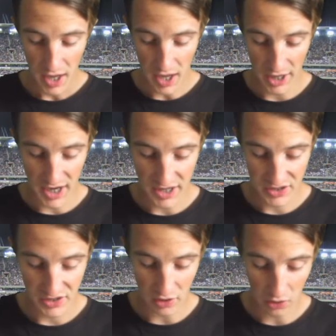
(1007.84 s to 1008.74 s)

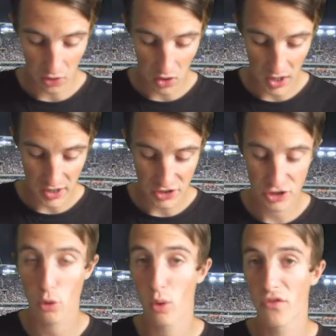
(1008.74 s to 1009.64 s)
against the Lions,
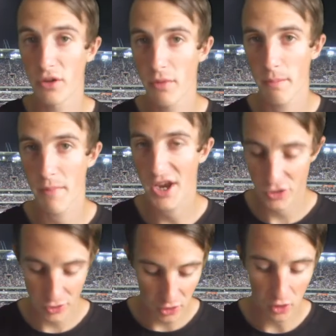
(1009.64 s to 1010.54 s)
2 of them at
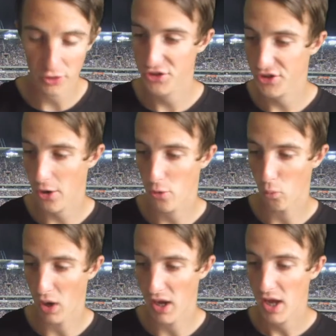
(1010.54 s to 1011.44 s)
Metricon,
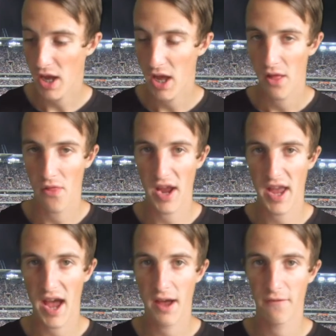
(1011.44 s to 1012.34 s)
so they
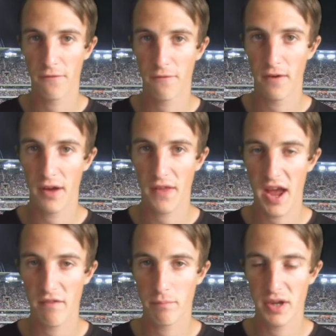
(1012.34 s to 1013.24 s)
have
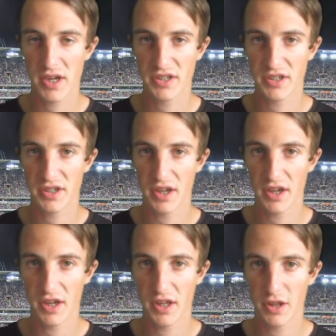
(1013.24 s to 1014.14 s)
beat
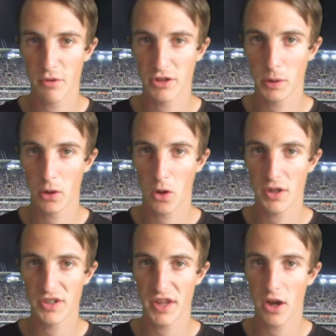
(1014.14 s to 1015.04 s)
the Brisbane
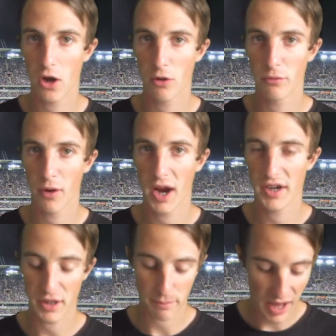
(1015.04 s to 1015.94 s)
Lions at their home
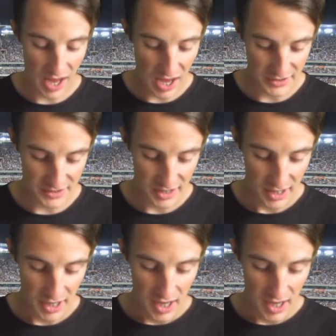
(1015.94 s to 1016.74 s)
ground in the past